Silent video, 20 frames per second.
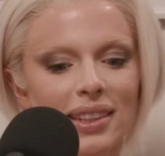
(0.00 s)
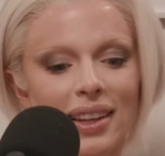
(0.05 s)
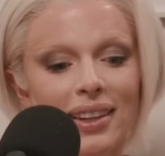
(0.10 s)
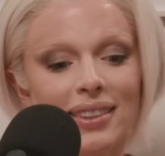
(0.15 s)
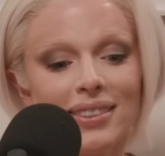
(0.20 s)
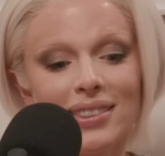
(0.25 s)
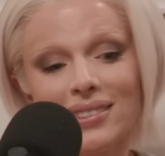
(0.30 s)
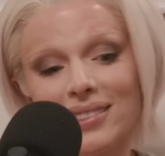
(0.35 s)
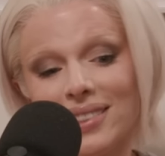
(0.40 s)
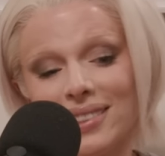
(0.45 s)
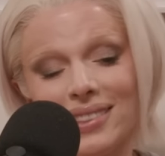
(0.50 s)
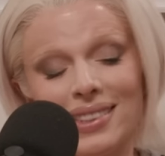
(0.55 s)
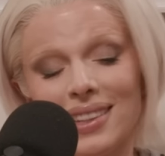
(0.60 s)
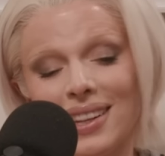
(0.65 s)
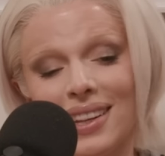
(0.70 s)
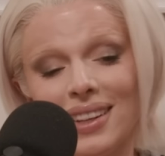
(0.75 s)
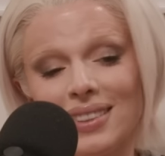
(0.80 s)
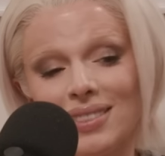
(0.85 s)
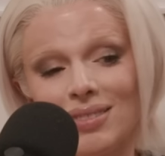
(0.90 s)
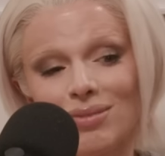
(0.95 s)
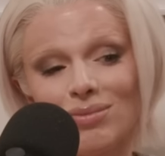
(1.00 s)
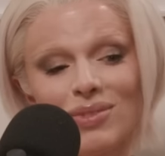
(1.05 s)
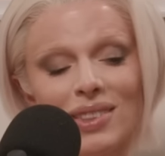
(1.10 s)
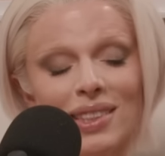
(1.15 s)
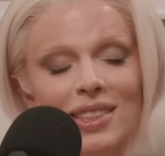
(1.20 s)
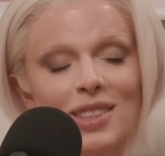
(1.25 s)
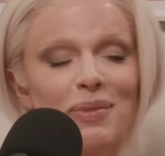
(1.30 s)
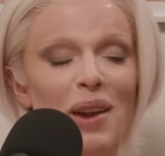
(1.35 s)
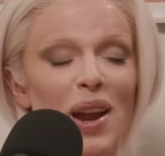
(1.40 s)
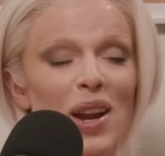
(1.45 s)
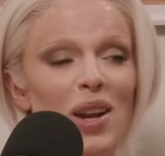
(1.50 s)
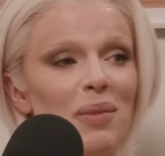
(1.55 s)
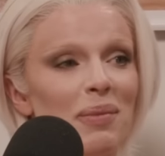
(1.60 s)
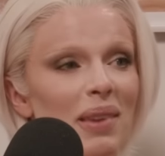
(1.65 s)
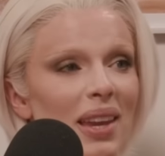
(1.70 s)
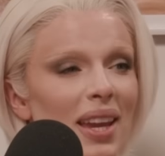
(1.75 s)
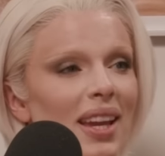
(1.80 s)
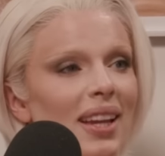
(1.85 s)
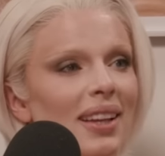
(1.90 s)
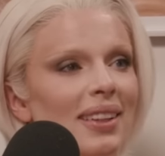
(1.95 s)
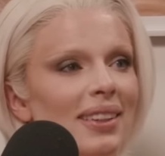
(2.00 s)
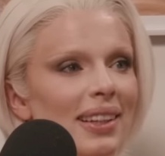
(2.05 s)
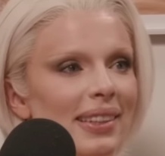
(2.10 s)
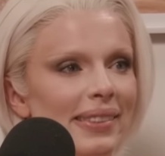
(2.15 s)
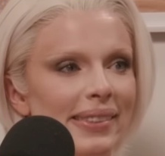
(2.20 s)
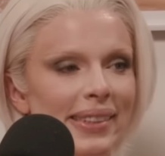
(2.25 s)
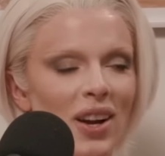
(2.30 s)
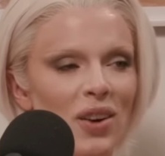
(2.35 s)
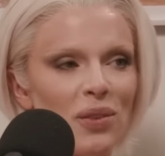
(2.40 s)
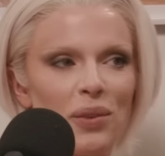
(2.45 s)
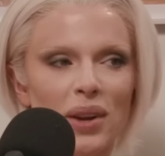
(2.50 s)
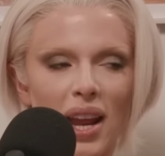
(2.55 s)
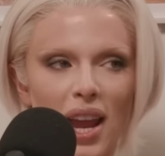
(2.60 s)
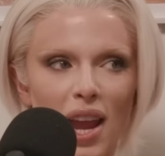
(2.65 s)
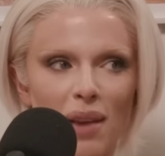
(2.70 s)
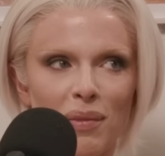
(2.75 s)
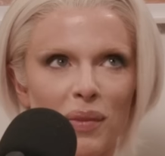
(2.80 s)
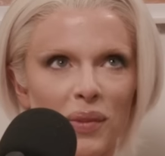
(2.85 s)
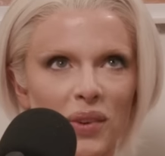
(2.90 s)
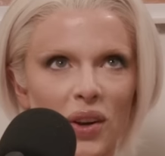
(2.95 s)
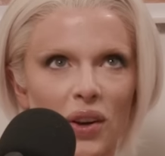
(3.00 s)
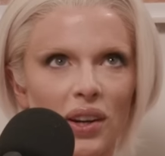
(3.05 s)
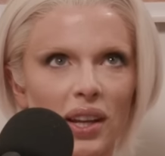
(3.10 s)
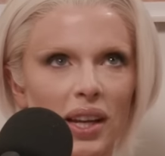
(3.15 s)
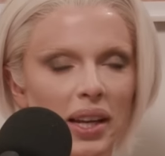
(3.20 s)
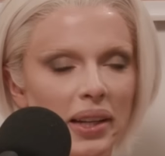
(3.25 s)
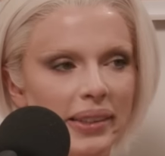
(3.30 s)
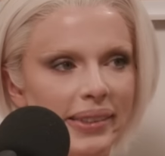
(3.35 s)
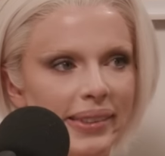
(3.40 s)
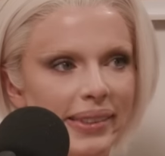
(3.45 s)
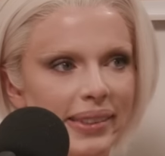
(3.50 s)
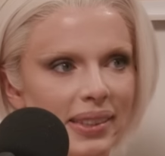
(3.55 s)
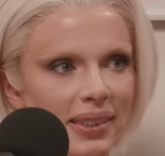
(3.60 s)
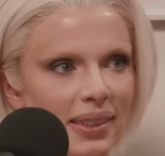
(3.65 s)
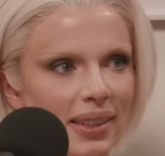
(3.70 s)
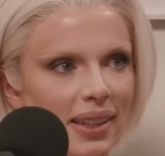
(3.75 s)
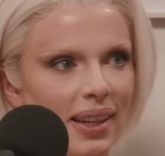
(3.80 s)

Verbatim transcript: it, just doesn't inspire me that's not what i am i'm an artist